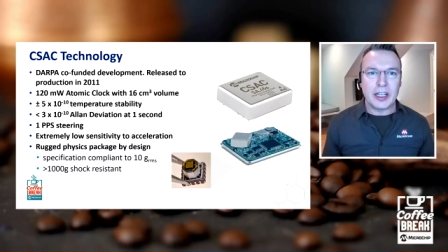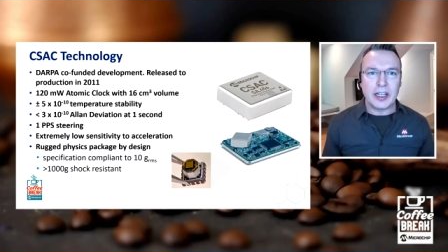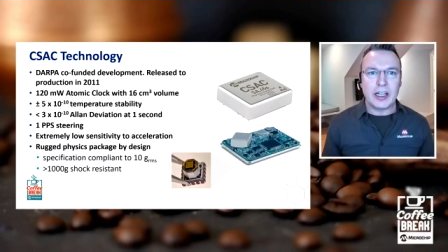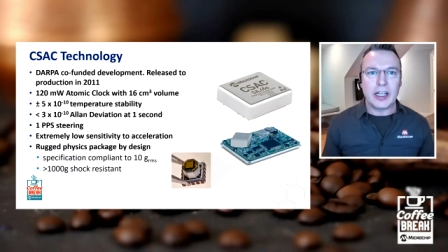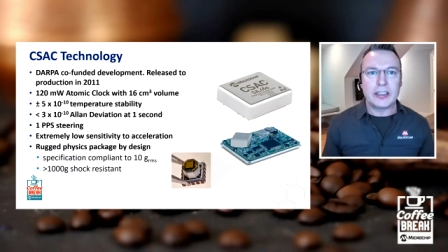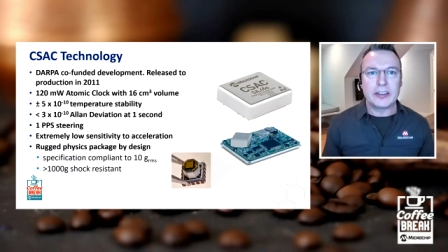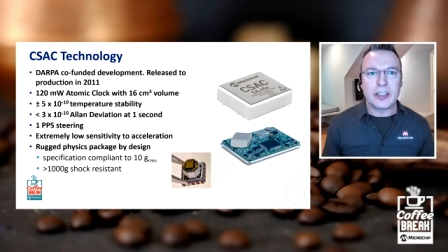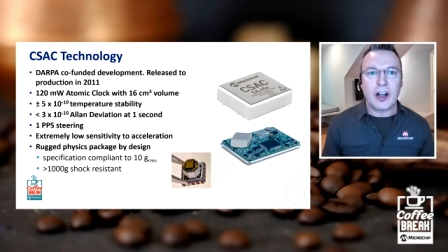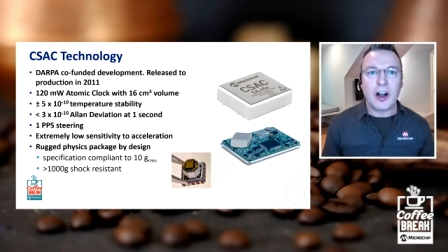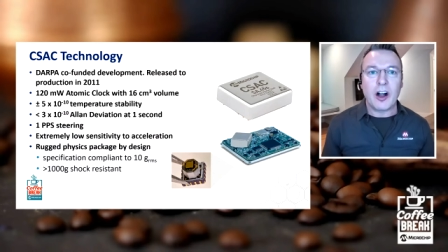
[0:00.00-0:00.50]
at
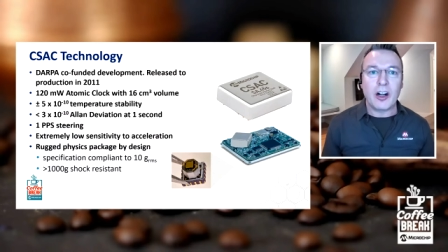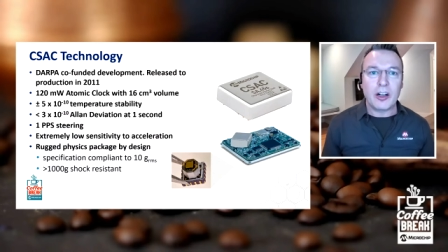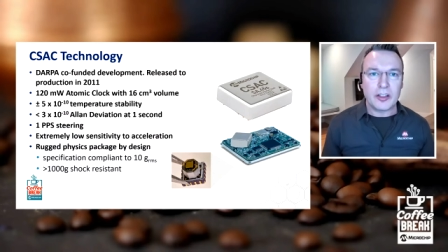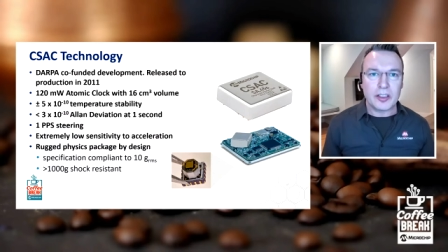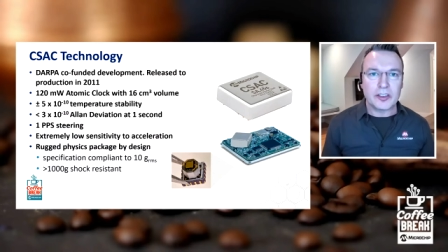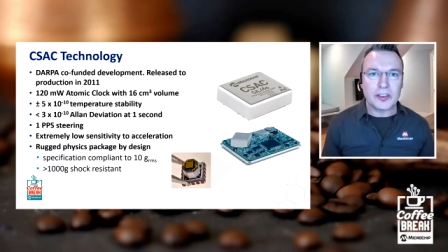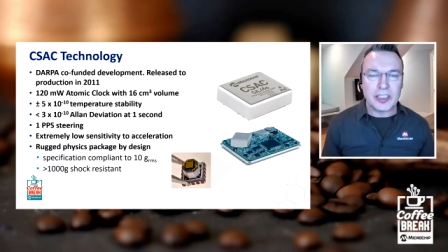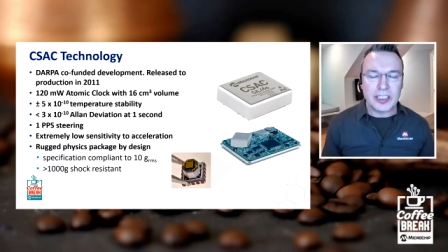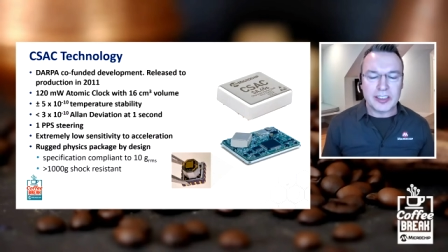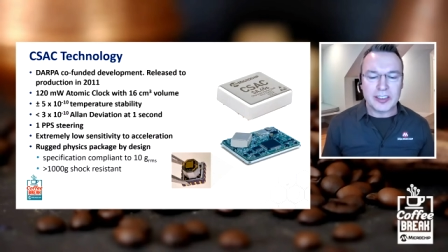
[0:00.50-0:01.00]
the heart of the
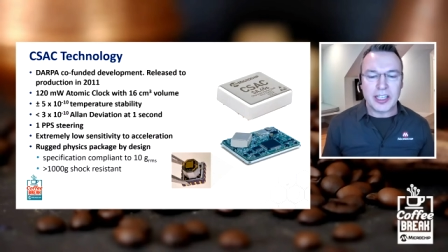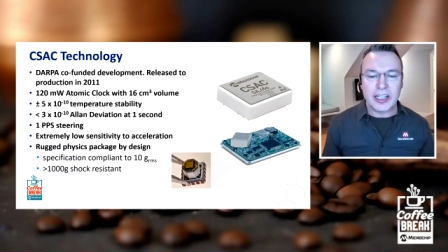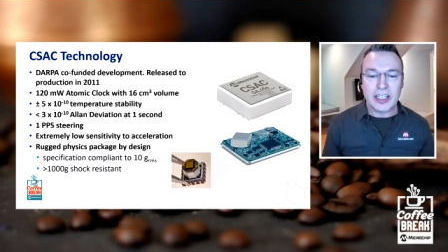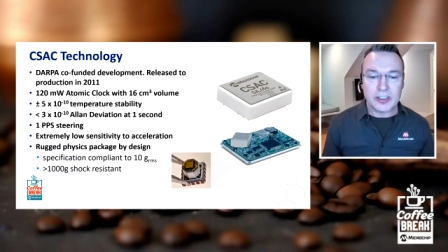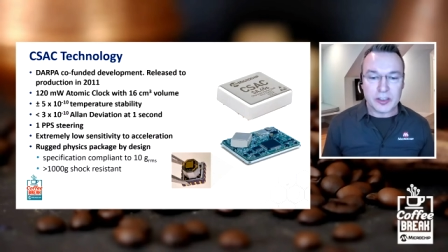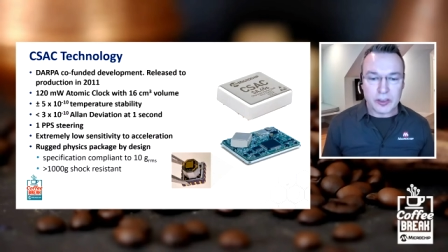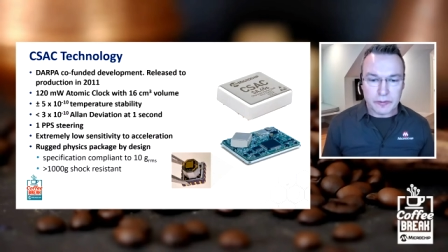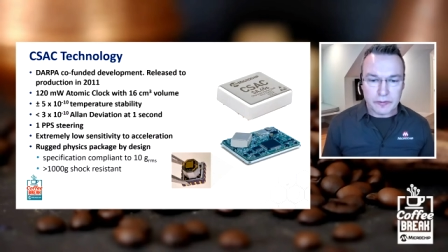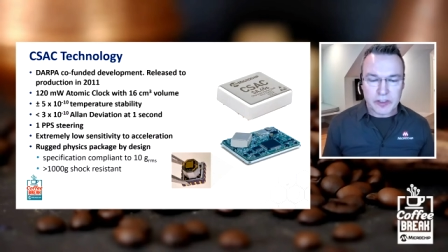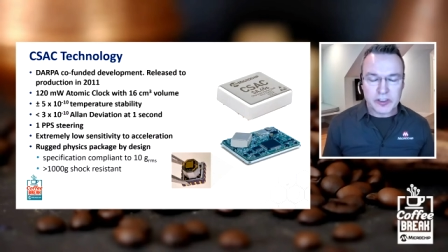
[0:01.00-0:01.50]
CSAC is a
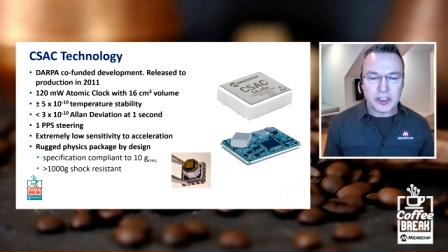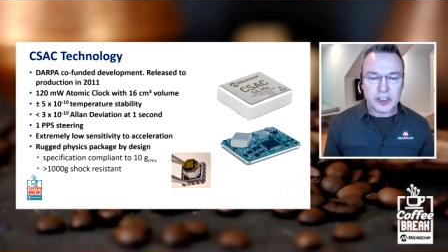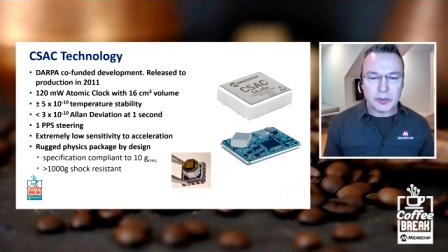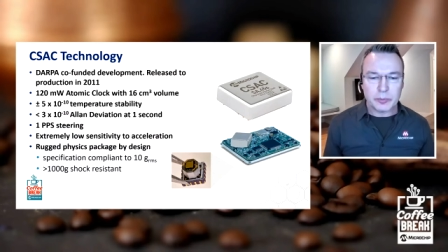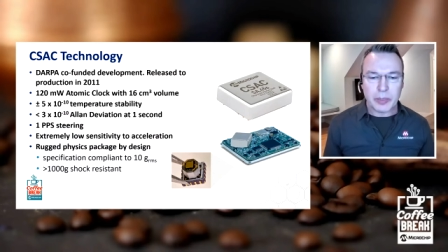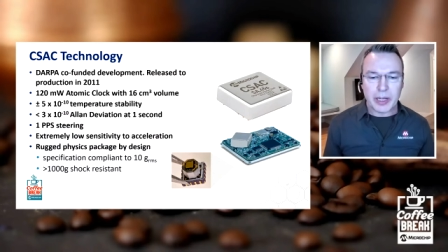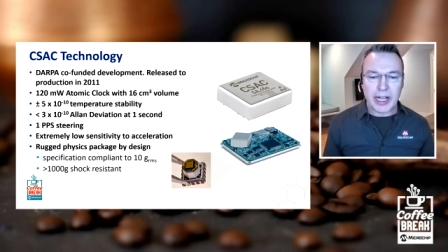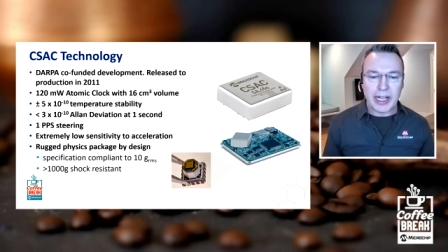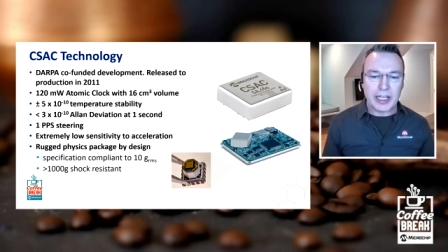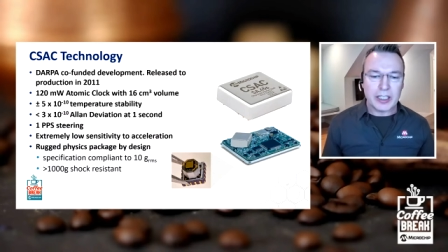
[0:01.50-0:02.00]
physics
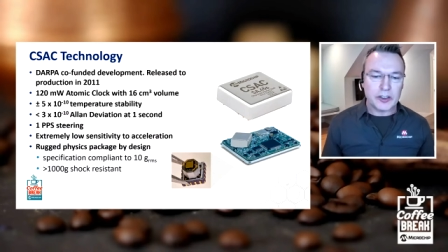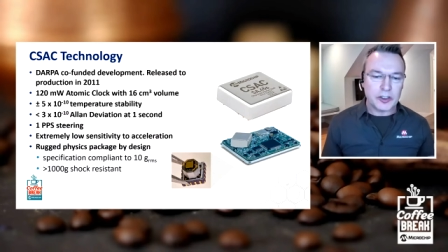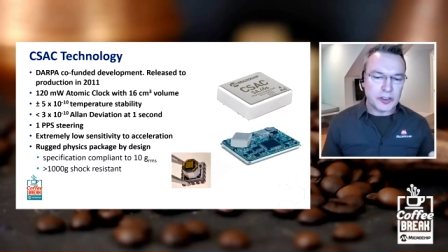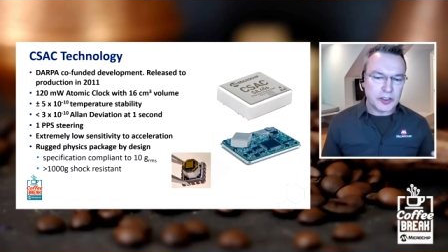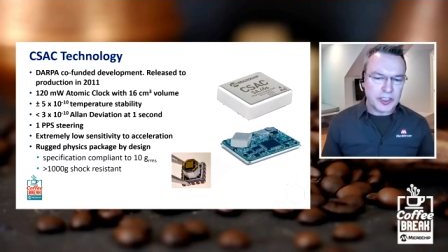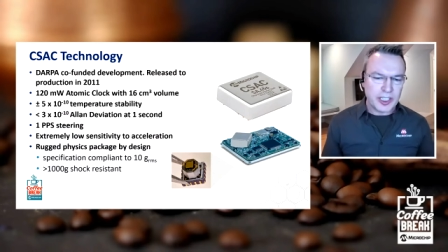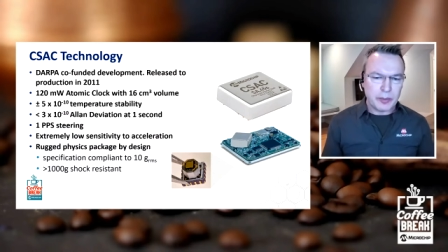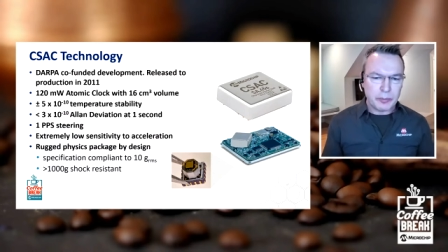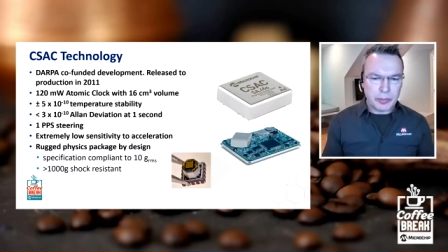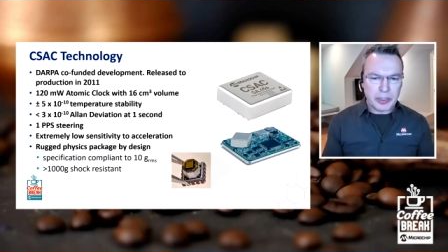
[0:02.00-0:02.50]
package. You see
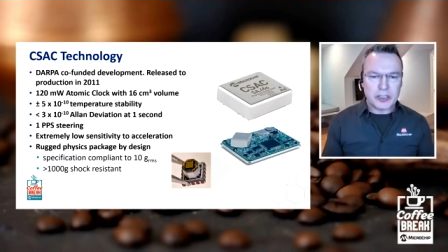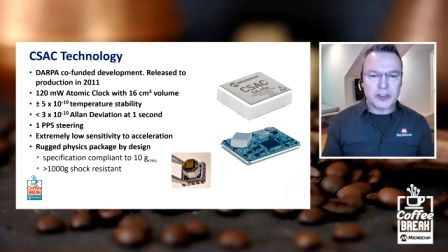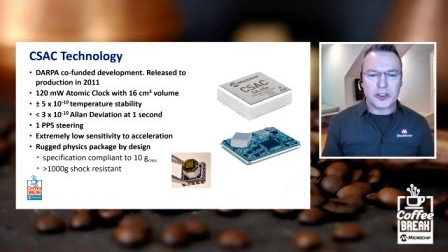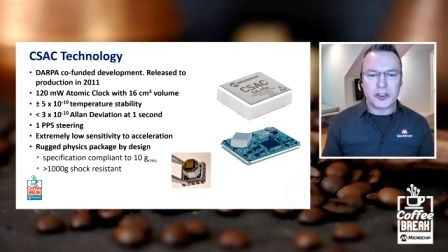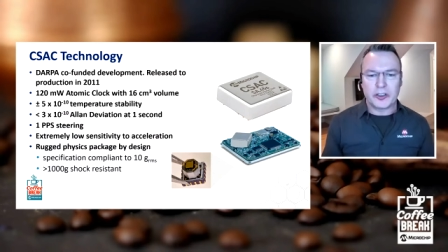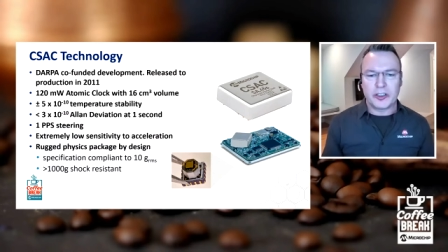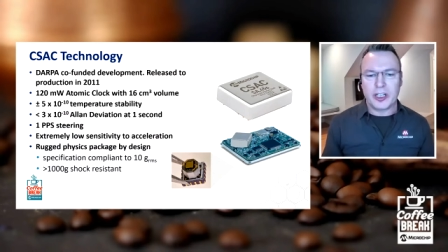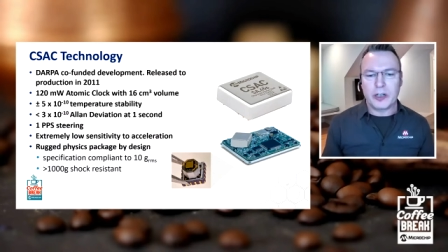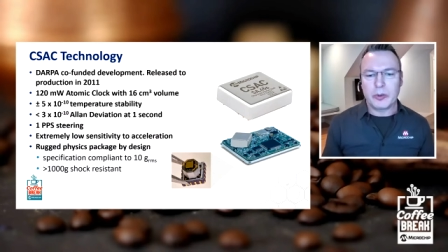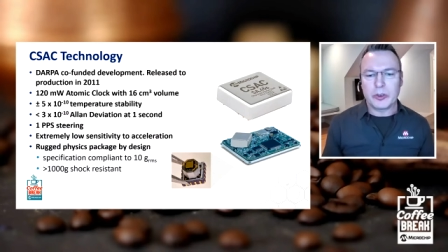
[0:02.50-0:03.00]
a picture there with